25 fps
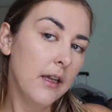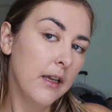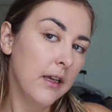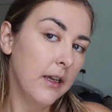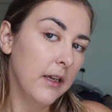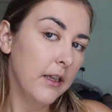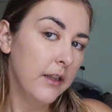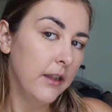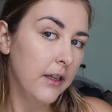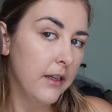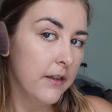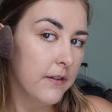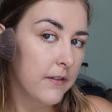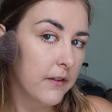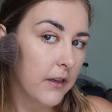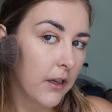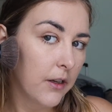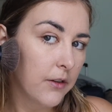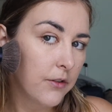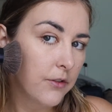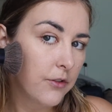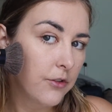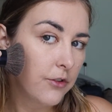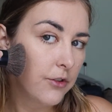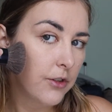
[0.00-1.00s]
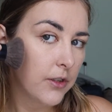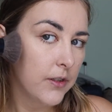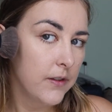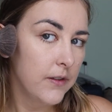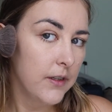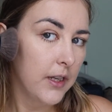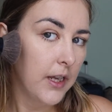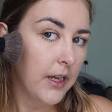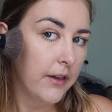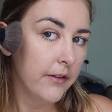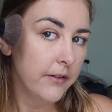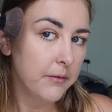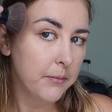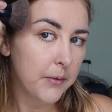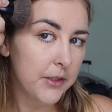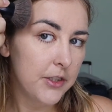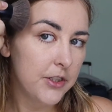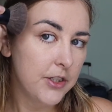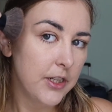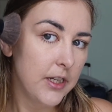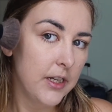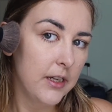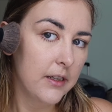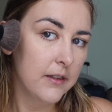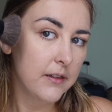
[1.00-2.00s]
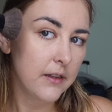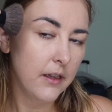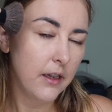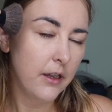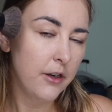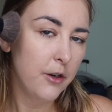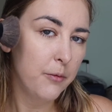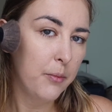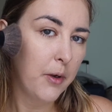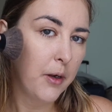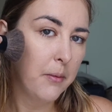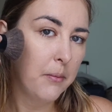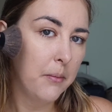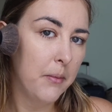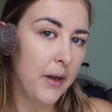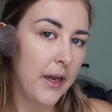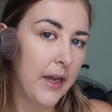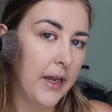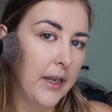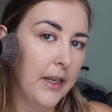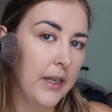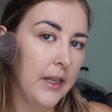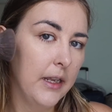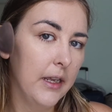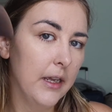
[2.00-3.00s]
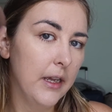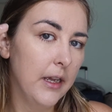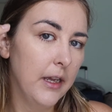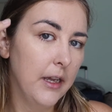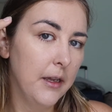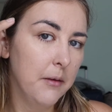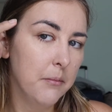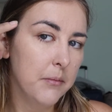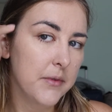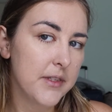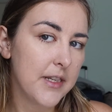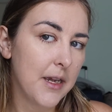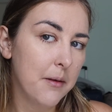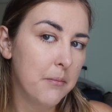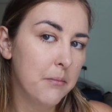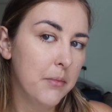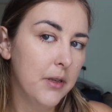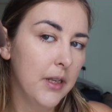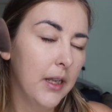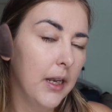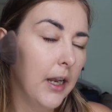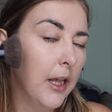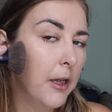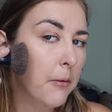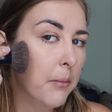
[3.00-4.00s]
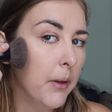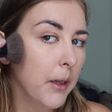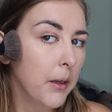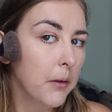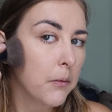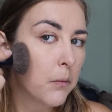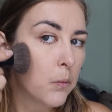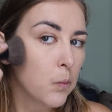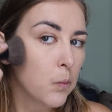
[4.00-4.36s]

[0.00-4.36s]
And this goes just here in my cheeks and up on my temple a little bit.